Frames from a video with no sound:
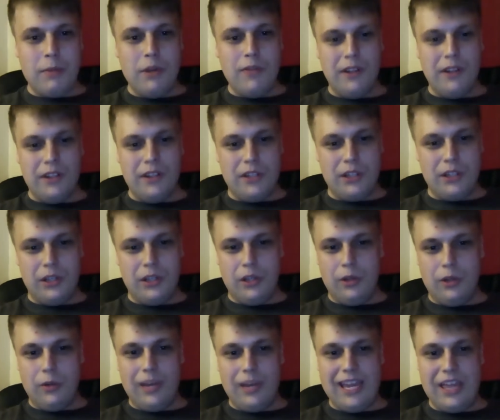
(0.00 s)
on
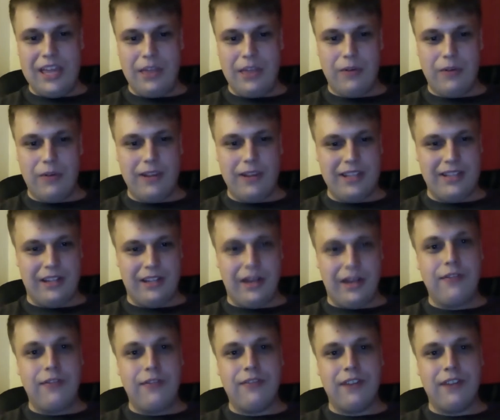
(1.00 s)
to E3
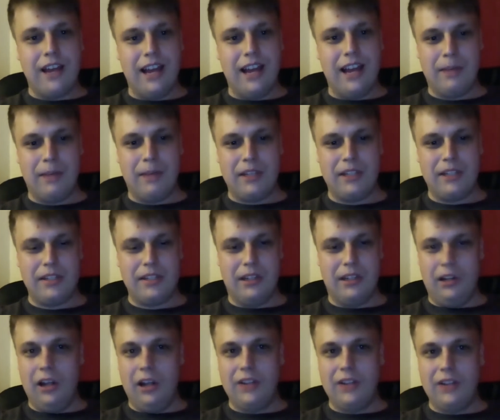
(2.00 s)
stuff? Because there's a
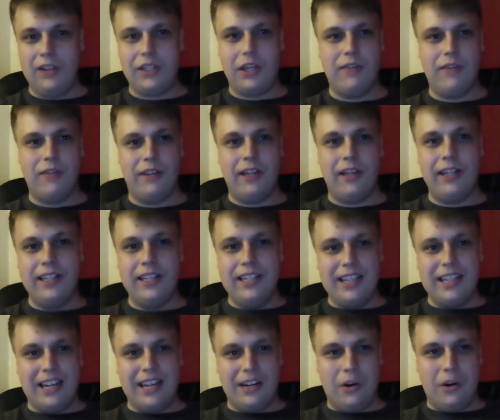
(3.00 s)
lot to cover
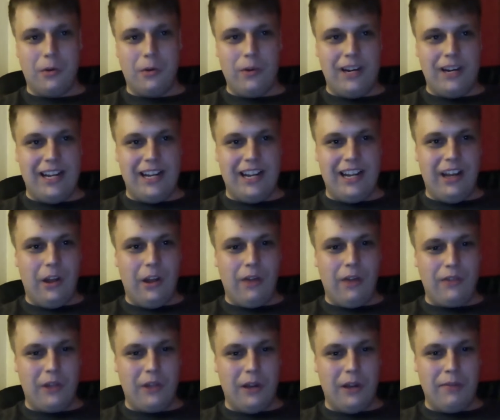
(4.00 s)
and not really a lot of
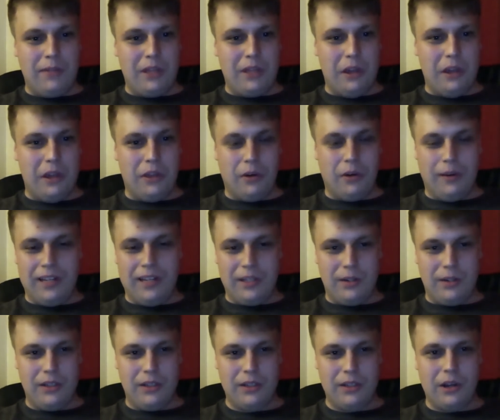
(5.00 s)
time to go through it. So,
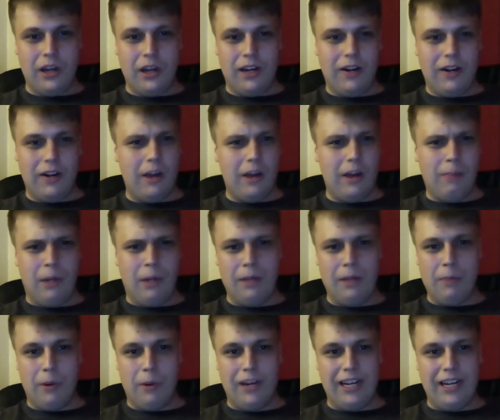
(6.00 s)
just got a bullet
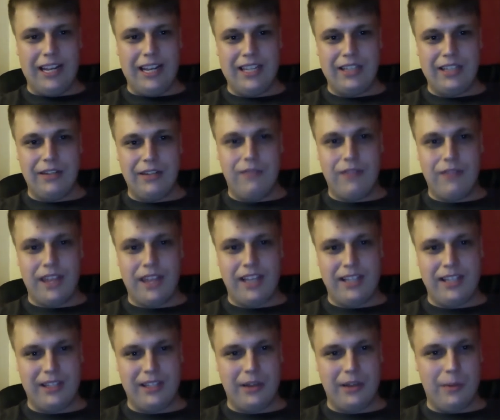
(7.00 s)
point list of
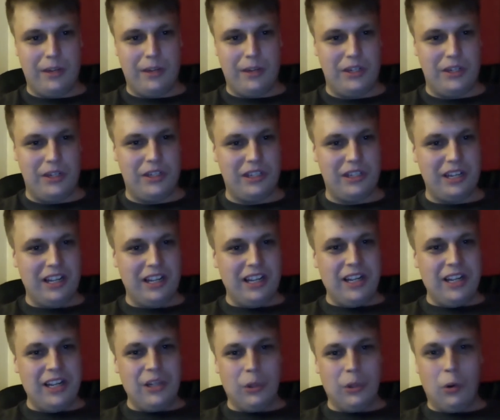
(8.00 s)
things that we should
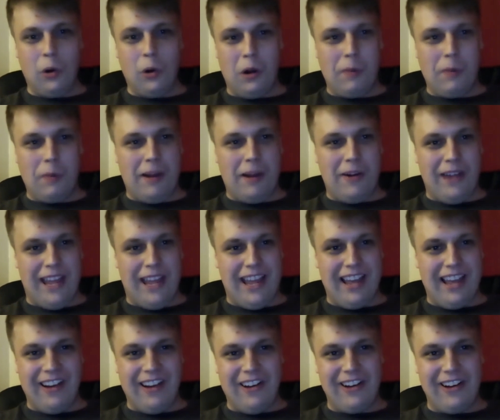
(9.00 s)
talk about here on our